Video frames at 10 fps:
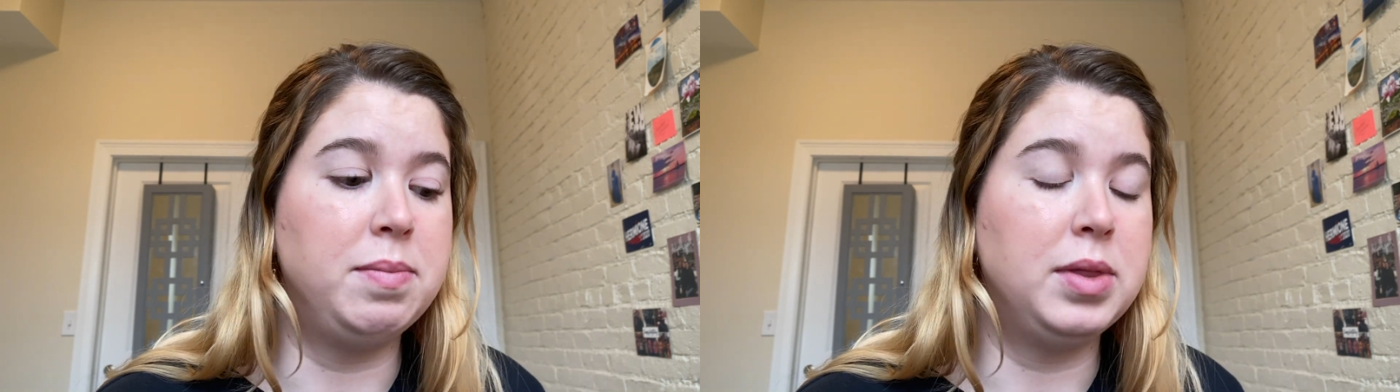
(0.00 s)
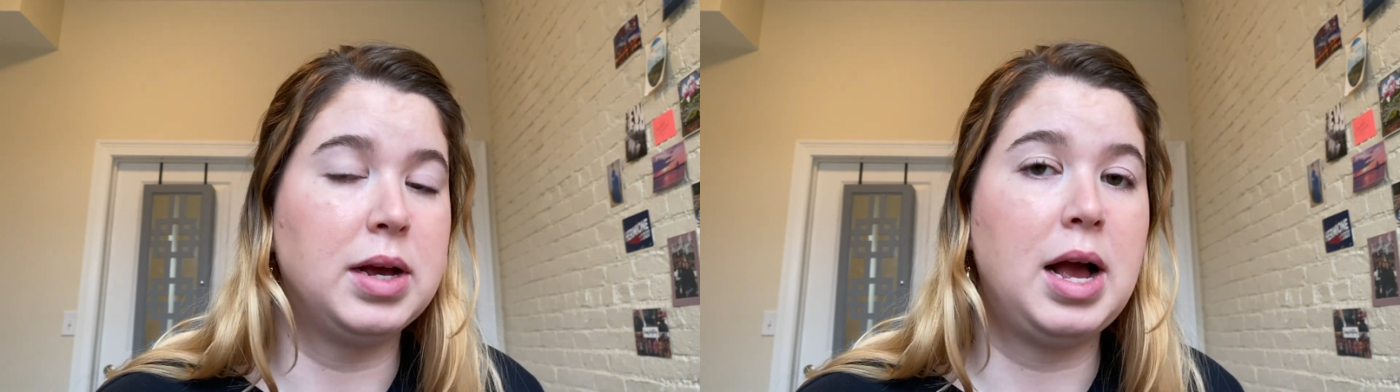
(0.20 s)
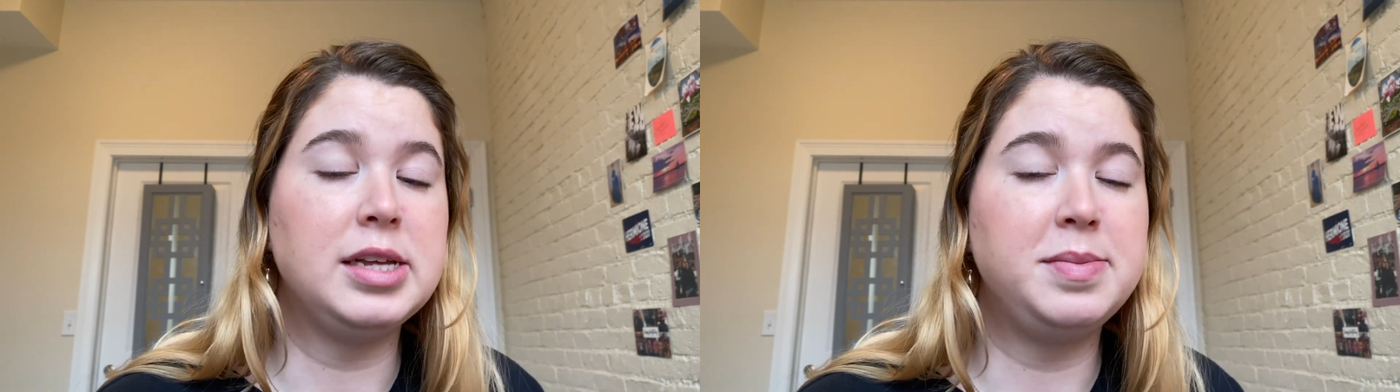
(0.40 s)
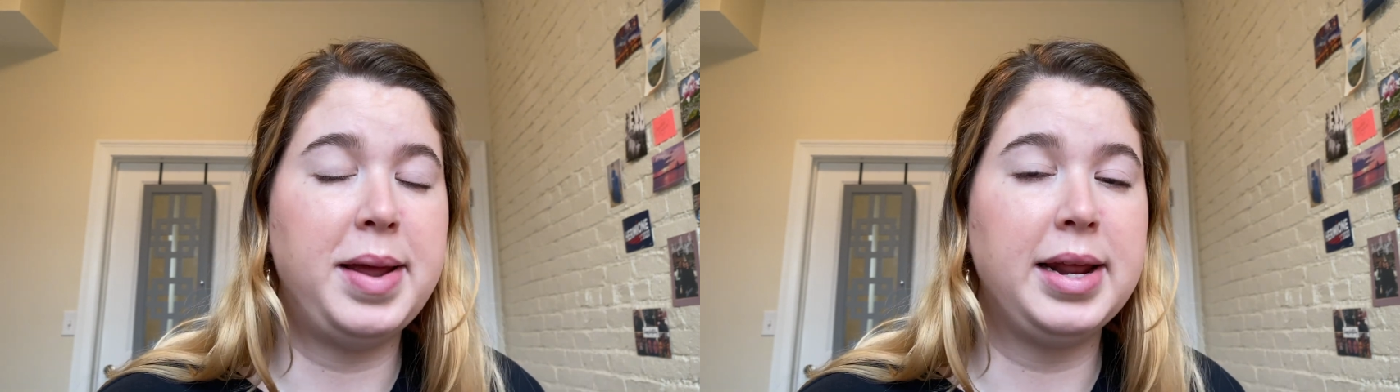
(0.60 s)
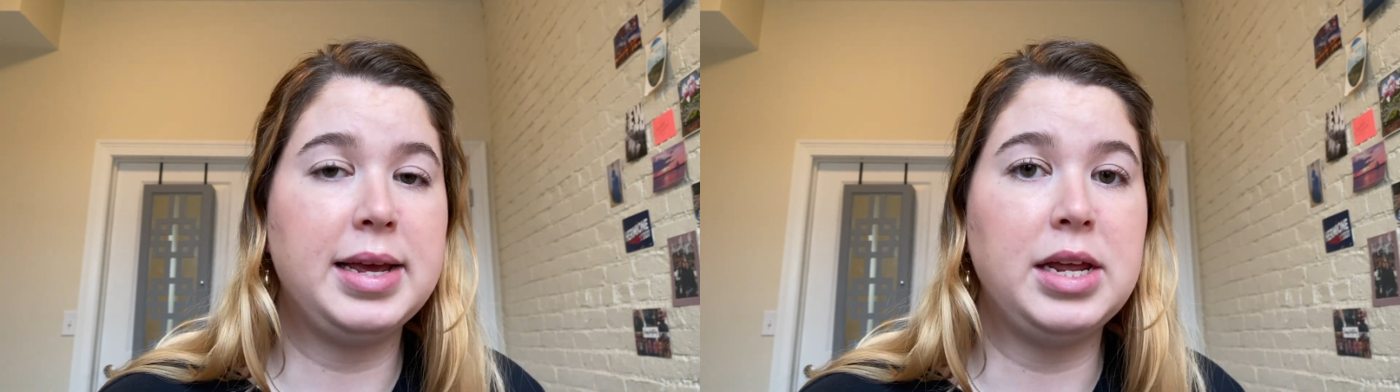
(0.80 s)
the
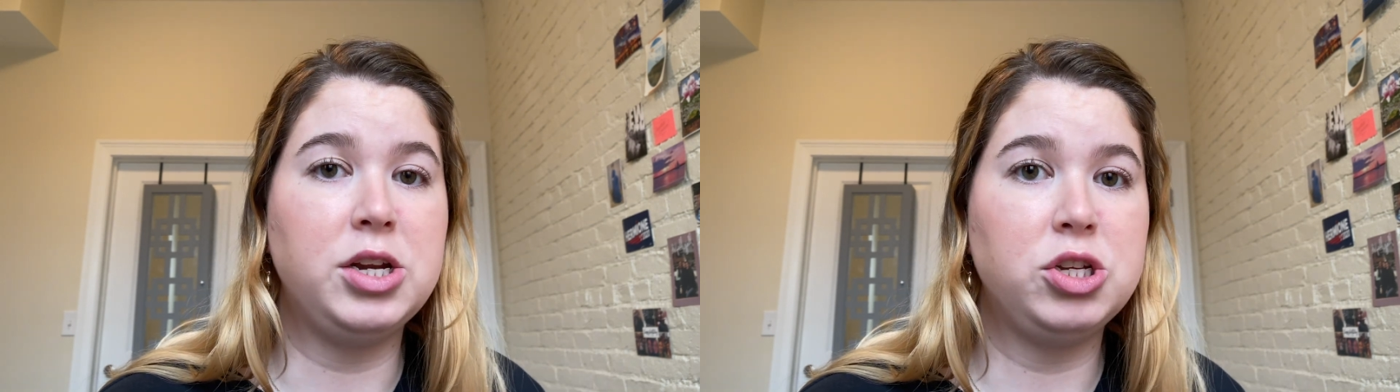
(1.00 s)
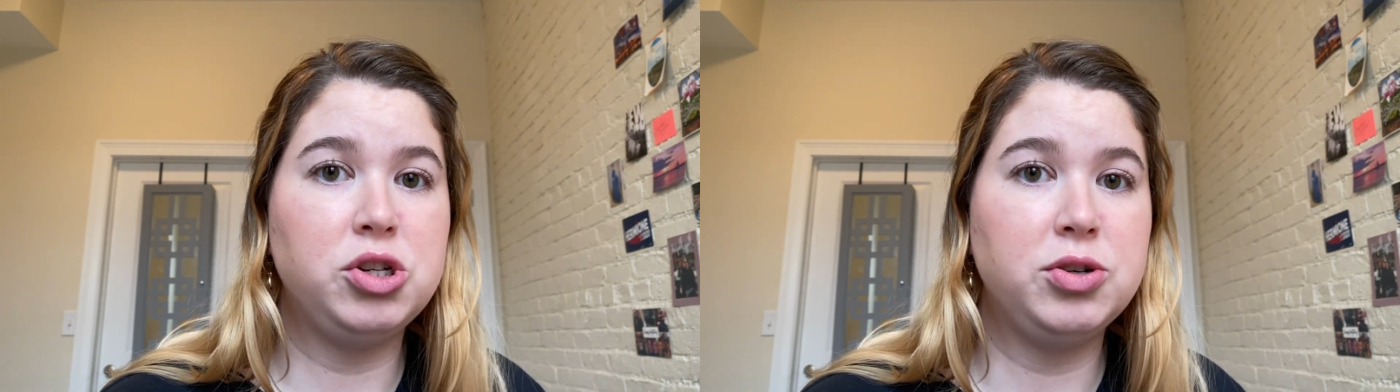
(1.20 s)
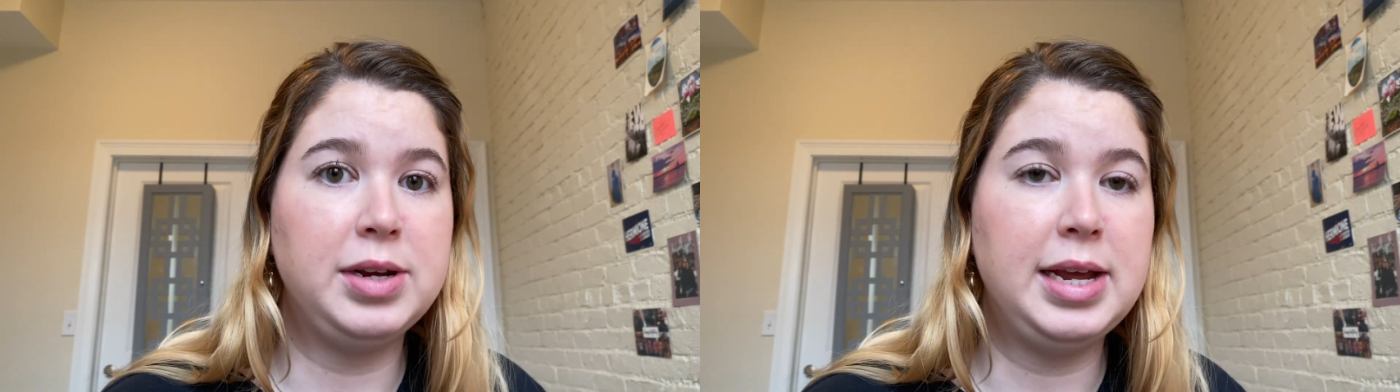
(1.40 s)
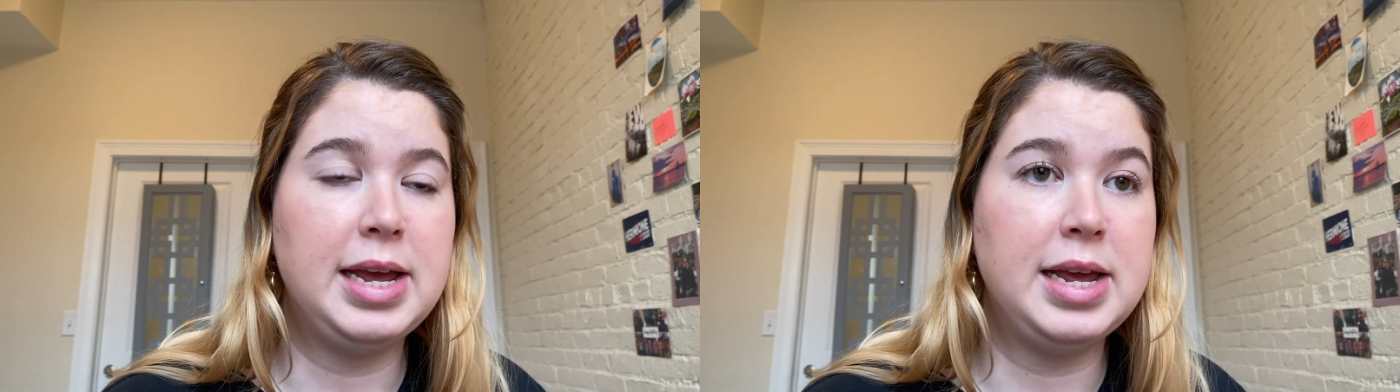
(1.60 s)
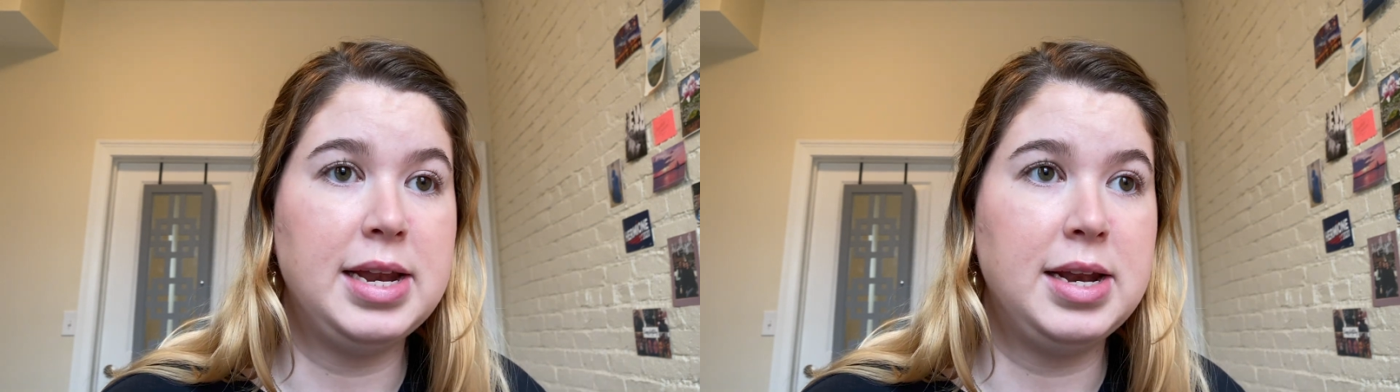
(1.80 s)
cosmetic industry
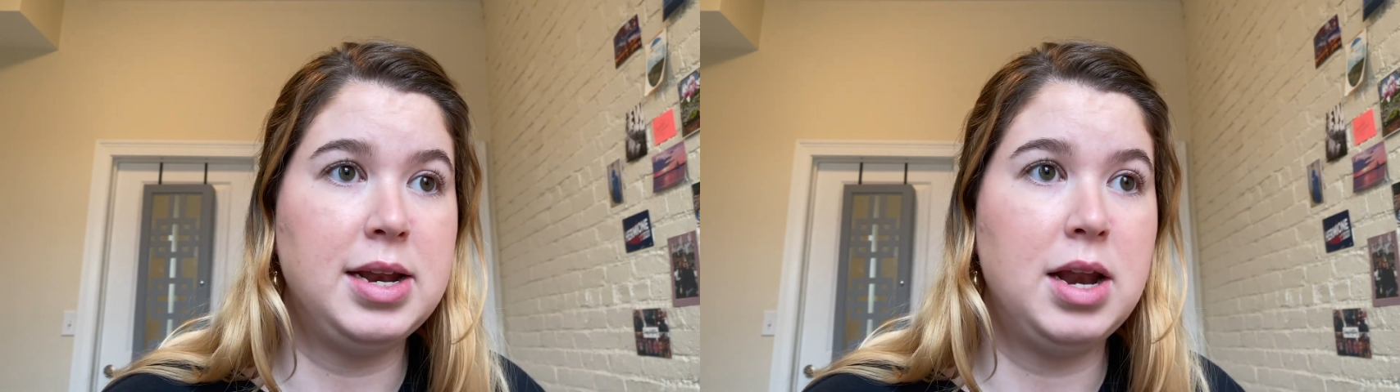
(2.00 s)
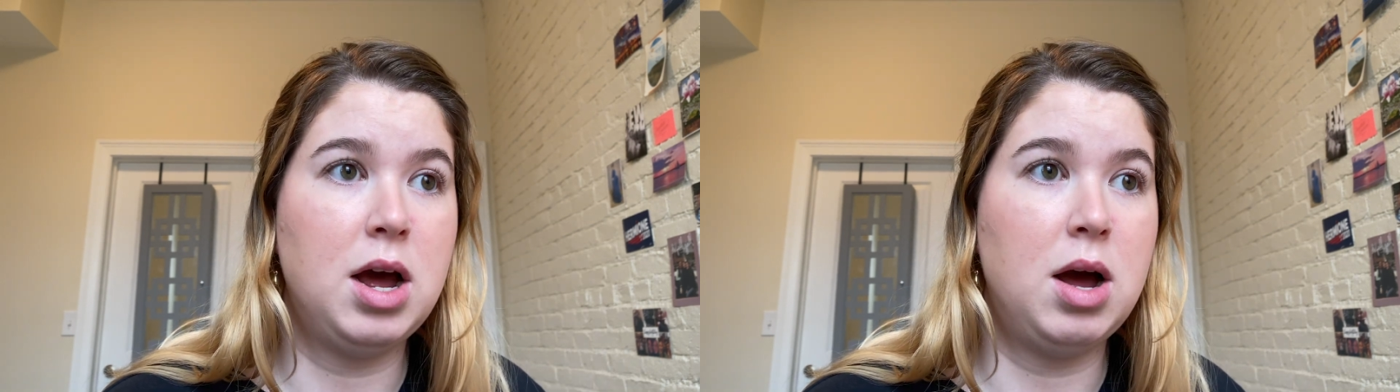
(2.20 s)
in